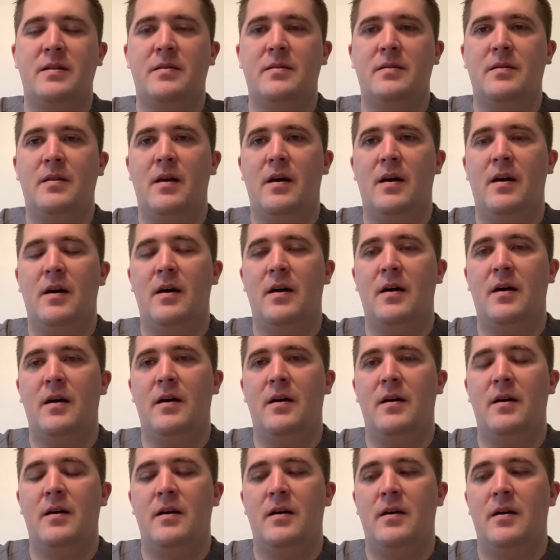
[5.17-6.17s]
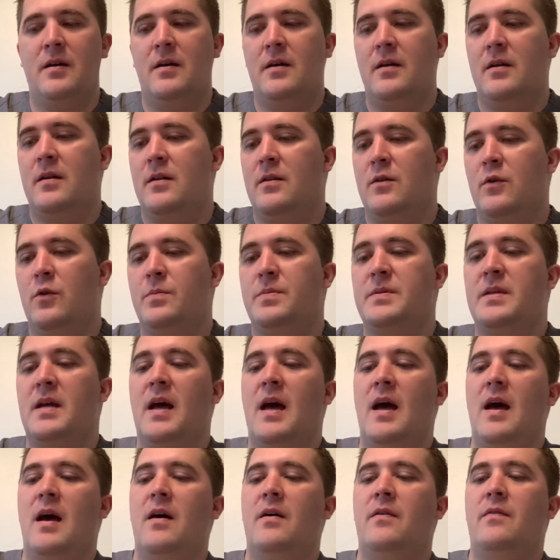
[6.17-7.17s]
The loupes I
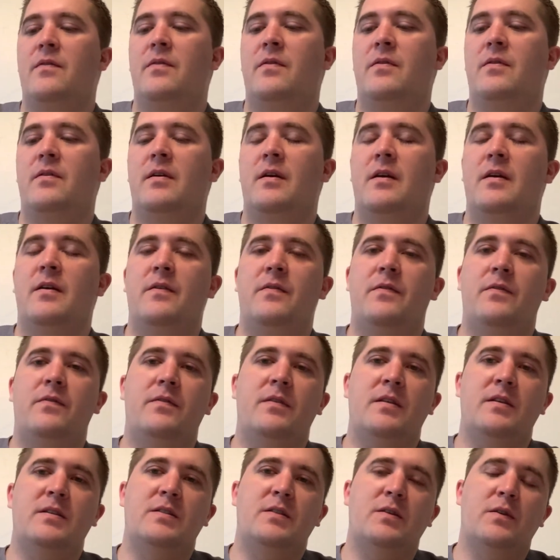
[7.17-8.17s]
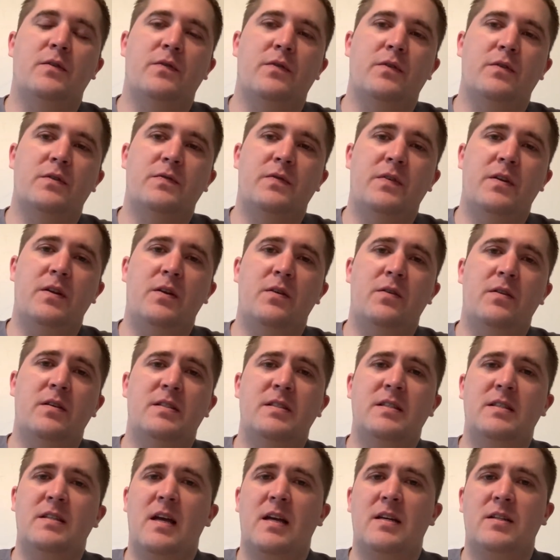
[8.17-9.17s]
have, if this is your first video, this
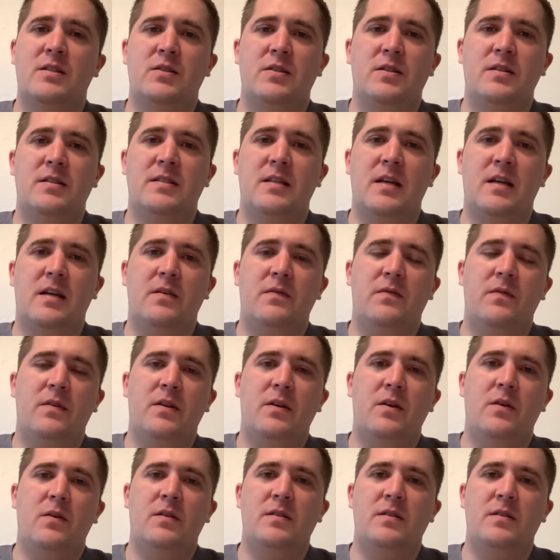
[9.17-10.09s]
is actually the second video.